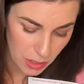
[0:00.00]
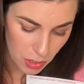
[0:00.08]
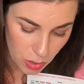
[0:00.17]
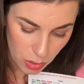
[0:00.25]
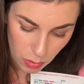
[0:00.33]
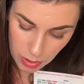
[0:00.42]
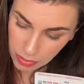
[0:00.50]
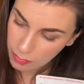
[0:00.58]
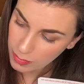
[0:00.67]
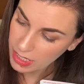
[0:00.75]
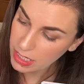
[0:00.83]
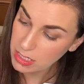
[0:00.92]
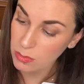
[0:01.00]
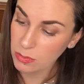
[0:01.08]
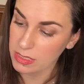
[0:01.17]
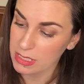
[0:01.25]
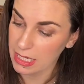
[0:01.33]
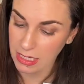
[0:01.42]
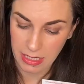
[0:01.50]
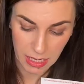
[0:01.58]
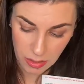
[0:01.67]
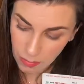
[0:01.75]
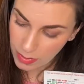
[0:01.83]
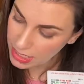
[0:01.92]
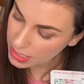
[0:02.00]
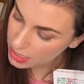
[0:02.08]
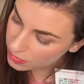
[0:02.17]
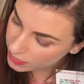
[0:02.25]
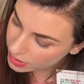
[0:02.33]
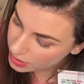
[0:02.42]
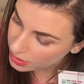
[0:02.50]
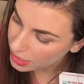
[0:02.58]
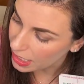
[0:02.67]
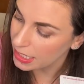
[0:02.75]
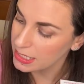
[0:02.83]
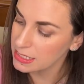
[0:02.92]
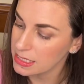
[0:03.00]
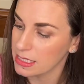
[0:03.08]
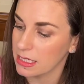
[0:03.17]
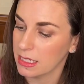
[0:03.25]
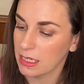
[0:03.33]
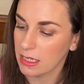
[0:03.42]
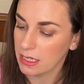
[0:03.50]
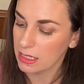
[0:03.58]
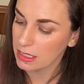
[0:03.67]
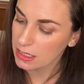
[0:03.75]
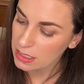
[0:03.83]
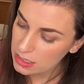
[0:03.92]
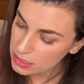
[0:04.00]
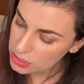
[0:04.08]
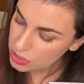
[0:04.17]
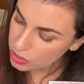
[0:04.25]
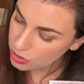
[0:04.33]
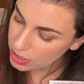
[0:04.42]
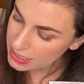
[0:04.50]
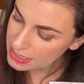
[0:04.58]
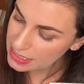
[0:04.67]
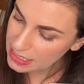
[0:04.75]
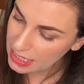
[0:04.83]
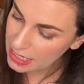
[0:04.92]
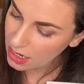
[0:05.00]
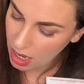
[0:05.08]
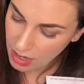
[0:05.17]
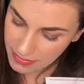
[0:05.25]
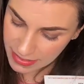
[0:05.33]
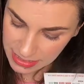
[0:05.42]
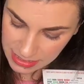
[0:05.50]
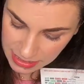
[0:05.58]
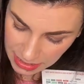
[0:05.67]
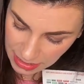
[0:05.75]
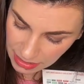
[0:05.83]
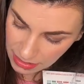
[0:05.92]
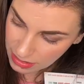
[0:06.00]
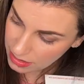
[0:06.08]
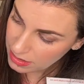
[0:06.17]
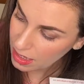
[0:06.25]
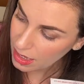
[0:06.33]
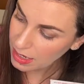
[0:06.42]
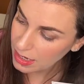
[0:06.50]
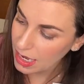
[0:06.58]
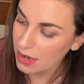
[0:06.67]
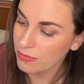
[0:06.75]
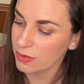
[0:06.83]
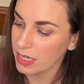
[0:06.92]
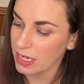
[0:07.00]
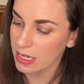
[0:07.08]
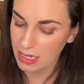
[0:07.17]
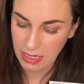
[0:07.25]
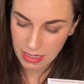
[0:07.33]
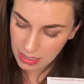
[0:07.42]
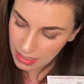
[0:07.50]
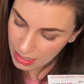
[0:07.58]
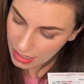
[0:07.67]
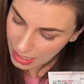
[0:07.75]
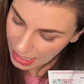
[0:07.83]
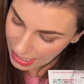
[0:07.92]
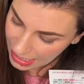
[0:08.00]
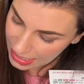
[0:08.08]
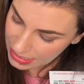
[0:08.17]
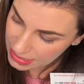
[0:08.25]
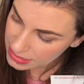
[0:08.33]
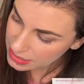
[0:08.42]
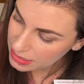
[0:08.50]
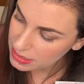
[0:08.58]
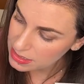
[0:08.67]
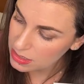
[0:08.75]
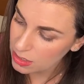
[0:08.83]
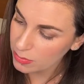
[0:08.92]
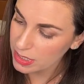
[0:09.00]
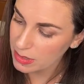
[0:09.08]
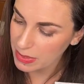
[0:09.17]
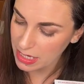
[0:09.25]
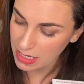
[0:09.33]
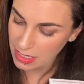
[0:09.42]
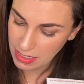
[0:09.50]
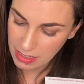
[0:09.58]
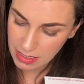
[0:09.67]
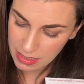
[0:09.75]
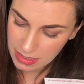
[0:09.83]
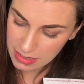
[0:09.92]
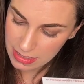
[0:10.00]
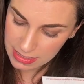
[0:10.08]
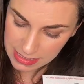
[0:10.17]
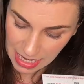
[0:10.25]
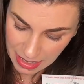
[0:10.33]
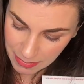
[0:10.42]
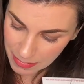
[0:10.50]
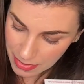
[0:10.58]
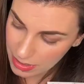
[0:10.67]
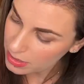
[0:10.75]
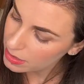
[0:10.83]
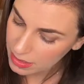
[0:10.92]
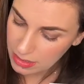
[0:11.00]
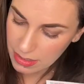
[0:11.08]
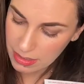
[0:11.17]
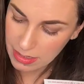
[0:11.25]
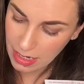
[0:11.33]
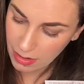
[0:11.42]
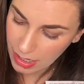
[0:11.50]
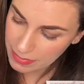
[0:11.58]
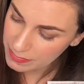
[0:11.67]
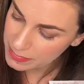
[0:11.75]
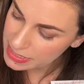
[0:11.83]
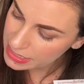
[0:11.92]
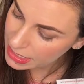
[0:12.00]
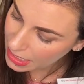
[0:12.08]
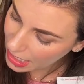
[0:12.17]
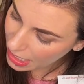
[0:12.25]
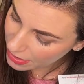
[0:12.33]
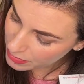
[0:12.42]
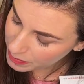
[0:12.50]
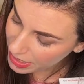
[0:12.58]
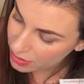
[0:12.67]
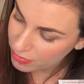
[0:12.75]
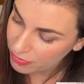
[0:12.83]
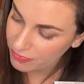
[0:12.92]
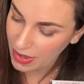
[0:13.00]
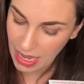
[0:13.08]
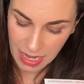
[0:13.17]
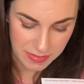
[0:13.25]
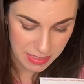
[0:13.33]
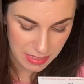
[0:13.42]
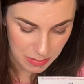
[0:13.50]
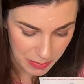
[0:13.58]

North wind. Ooh, it's getting kind of windy over here, guys. So you're going to see, obviously, not every hand is going to be the same. Now I'm seeing I have a pair of 5s in the